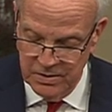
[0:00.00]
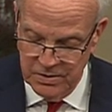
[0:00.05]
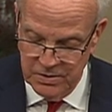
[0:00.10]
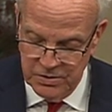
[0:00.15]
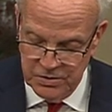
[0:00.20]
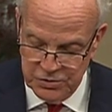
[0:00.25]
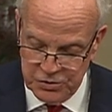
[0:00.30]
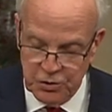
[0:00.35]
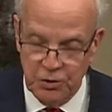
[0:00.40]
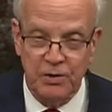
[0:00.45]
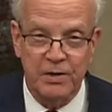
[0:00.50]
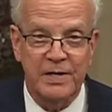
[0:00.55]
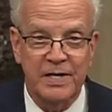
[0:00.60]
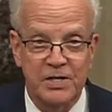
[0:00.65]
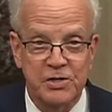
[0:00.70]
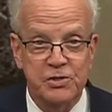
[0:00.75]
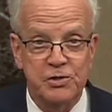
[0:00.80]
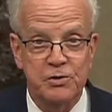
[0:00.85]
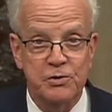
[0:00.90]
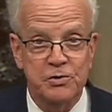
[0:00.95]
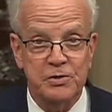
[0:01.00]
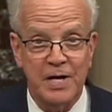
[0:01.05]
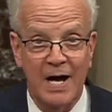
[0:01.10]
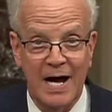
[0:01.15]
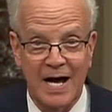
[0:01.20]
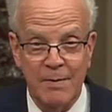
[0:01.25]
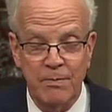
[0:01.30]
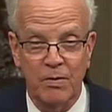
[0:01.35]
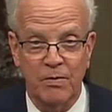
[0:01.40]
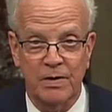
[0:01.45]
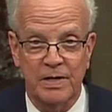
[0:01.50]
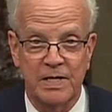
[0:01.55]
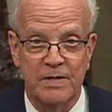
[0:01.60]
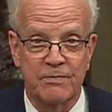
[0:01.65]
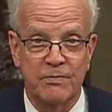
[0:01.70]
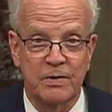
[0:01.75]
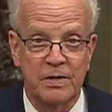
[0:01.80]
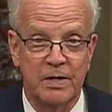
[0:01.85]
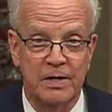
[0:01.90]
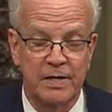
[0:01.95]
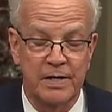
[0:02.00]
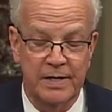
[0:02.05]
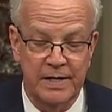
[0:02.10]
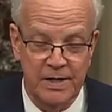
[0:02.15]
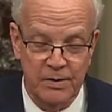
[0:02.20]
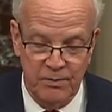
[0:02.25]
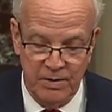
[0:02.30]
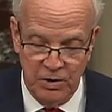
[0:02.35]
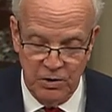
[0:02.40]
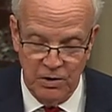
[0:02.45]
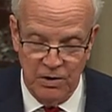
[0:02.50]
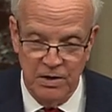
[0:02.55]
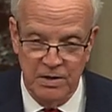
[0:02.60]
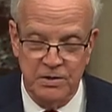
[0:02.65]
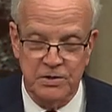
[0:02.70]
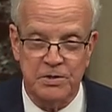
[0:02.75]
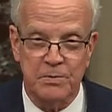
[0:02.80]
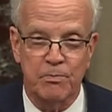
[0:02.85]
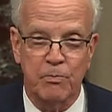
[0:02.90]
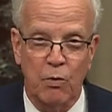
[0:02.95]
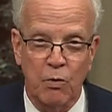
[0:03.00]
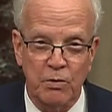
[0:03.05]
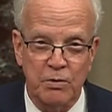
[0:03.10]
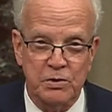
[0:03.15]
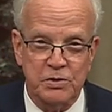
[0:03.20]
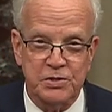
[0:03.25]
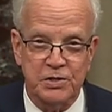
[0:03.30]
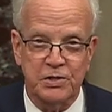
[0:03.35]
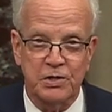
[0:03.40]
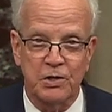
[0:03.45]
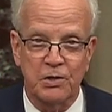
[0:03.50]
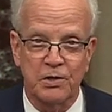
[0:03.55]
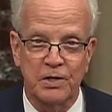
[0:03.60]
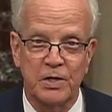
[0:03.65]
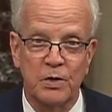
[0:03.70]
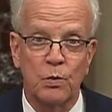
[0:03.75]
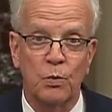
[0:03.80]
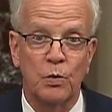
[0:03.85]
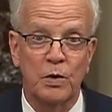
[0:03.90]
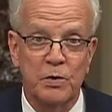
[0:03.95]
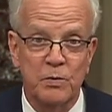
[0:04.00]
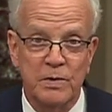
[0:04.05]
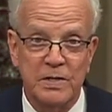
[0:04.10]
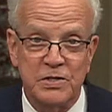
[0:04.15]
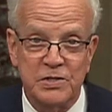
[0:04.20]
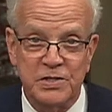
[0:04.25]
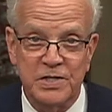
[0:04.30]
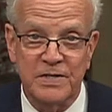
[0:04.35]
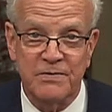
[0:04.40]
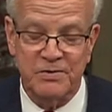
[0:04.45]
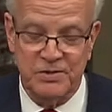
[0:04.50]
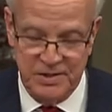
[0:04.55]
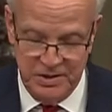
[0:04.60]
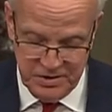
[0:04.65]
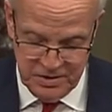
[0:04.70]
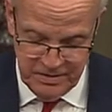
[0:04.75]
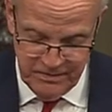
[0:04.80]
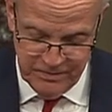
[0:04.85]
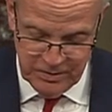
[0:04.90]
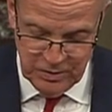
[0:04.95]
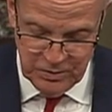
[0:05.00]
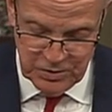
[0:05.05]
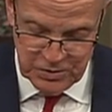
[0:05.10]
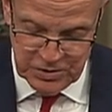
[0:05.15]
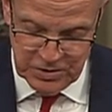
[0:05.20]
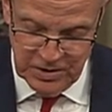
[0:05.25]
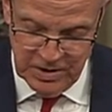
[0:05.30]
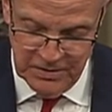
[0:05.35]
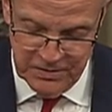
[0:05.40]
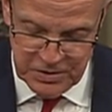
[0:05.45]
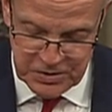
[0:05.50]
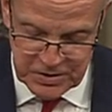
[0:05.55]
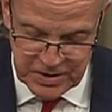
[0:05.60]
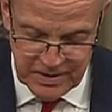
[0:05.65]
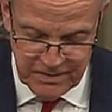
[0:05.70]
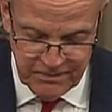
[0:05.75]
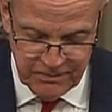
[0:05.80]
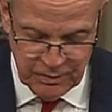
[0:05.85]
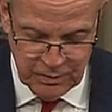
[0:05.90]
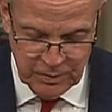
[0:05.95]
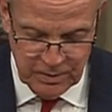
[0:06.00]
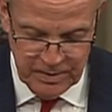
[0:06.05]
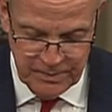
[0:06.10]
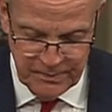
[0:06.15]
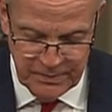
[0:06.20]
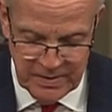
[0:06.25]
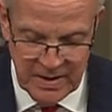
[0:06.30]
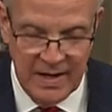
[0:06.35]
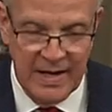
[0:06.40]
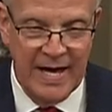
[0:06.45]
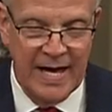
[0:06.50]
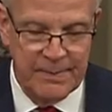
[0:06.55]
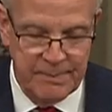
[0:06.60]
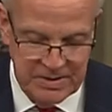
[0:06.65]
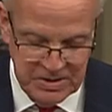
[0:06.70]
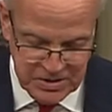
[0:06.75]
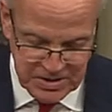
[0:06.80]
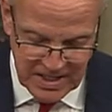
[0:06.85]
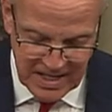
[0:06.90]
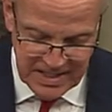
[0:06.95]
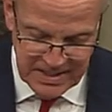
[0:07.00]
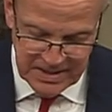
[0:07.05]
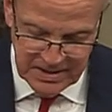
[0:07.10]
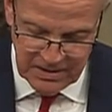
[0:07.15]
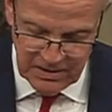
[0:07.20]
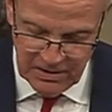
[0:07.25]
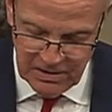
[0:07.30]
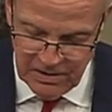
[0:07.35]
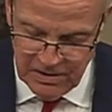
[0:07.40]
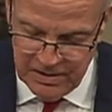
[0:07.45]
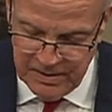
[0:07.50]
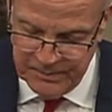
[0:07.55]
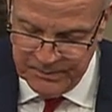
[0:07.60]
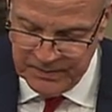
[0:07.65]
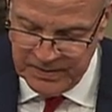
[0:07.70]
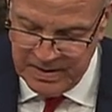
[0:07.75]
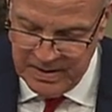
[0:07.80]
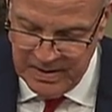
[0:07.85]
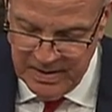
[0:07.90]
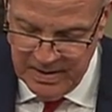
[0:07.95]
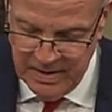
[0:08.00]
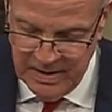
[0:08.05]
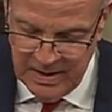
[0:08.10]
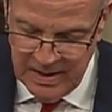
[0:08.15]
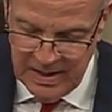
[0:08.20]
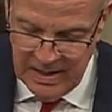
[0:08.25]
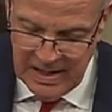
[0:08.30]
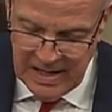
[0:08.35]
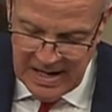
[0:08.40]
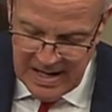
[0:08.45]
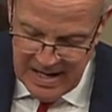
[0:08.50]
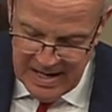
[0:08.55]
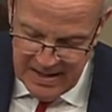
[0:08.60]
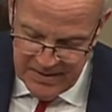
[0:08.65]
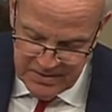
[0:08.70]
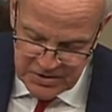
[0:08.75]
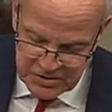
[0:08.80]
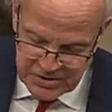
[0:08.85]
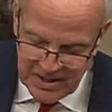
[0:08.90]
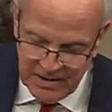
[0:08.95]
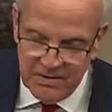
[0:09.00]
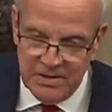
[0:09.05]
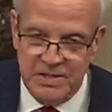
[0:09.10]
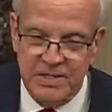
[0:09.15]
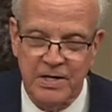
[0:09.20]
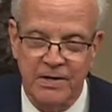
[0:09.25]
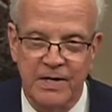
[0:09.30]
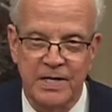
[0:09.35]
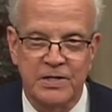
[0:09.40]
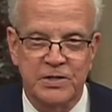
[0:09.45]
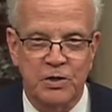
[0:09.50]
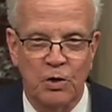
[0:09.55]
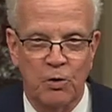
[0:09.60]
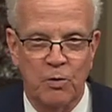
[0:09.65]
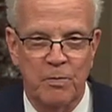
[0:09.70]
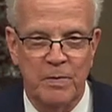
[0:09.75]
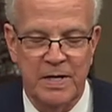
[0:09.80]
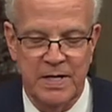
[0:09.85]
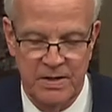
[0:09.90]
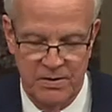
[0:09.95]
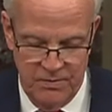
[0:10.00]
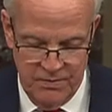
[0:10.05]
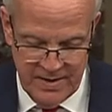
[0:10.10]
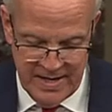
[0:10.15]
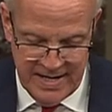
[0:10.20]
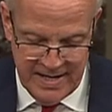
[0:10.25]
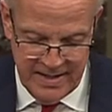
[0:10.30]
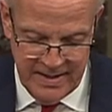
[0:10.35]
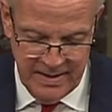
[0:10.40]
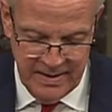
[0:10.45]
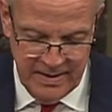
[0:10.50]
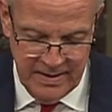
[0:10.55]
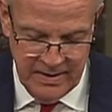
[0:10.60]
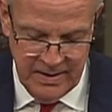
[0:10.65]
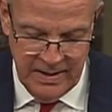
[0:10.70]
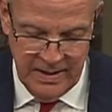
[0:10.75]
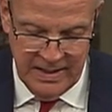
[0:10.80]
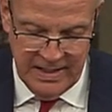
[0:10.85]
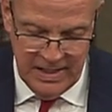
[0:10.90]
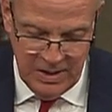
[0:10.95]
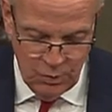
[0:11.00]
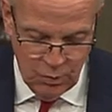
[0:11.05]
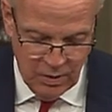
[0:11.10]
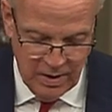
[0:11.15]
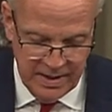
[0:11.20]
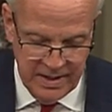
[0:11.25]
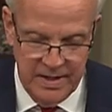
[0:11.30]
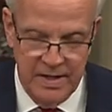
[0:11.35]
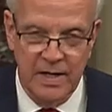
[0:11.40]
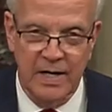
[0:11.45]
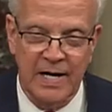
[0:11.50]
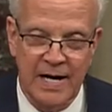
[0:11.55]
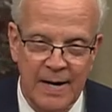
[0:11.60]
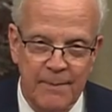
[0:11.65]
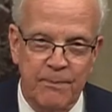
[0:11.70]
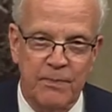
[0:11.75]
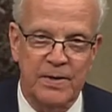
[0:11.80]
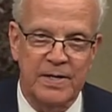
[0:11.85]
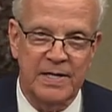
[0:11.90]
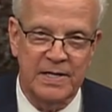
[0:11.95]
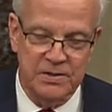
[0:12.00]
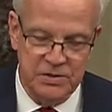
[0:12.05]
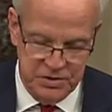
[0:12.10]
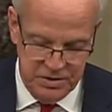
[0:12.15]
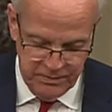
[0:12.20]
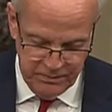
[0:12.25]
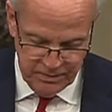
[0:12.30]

certain issues I believe in regard to border security would receive 60 votes on the Senate floor and be signed into law, the Secretary told me that he wanted comprehensive